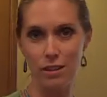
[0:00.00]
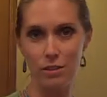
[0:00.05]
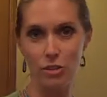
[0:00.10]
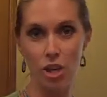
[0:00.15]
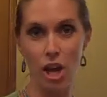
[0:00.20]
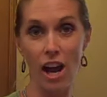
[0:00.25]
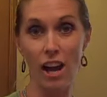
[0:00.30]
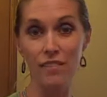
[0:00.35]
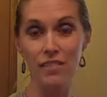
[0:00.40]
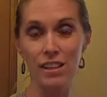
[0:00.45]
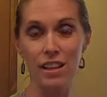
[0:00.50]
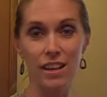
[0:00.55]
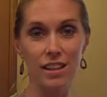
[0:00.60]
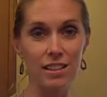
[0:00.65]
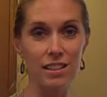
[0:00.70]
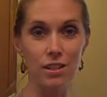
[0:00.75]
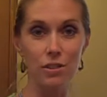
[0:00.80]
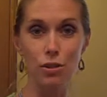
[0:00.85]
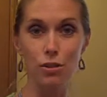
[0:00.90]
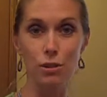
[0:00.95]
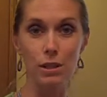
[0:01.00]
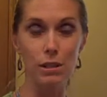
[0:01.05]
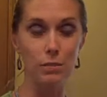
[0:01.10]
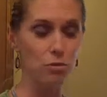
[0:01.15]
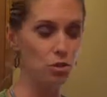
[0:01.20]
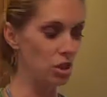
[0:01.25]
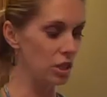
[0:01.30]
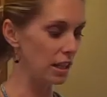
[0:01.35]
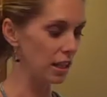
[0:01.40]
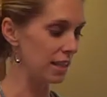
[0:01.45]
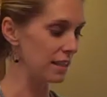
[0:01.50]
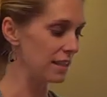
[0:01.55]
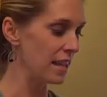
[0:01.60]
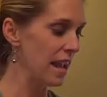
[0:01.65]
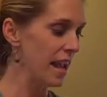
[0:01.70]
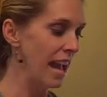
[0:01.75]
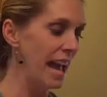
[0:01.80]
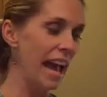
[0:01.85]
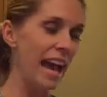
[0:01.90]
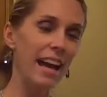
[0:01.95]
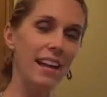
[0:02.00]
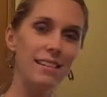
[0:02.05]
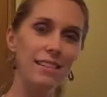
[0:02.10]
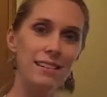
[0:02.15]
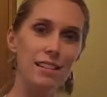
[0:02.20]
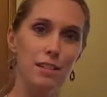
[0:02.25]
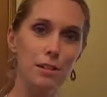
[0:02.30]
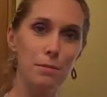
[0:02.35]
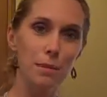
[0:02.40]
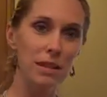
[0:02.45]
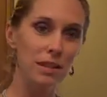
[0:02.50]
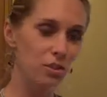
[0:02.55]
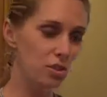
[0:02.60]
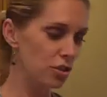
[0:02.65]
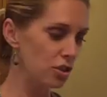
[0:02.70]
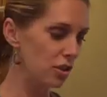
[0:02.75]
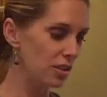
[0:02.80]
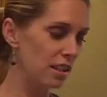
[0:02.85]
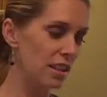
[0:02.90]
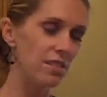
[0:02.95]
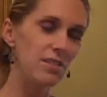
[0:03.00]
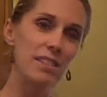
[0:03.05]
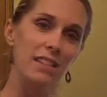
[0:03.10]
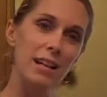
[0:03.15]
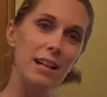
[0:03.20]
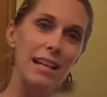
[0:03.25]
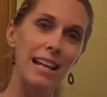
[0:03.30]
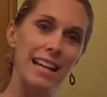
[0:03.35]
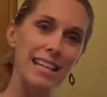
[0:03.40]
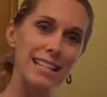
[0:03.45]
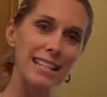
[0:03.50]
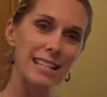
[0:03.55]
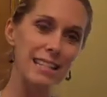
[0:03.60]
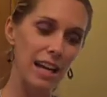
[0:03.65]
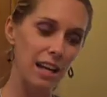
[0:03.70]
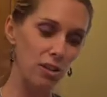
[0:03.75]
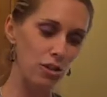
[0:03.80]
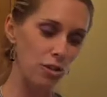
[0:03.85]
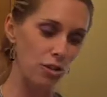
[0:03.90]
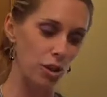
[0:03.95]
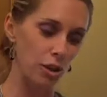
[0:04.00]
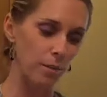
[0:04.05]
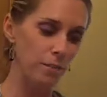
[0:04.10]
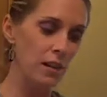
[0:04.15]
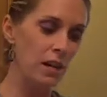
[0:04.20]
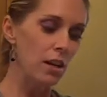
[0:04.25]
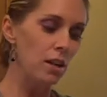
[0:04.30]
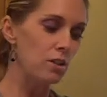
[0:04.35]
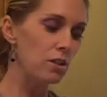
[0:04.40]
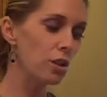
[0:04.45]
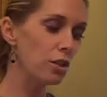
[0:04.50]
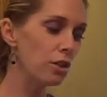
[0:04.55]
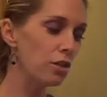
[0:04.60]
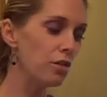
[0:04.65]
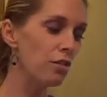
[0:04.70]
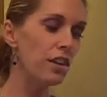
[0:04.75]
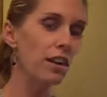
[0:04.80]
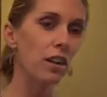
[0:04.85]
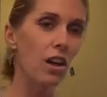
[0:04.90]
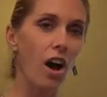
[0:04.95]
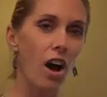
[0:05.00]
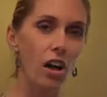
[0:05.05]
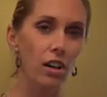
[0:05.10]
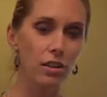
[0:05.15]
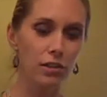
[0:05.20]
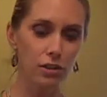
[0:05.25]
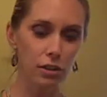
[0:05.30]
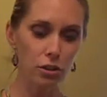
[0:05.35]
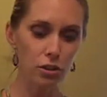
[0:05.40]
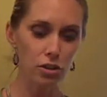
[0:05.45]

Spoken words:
chive and onion cream cheese, and the spinach just gives it a nice texture. So you fill all of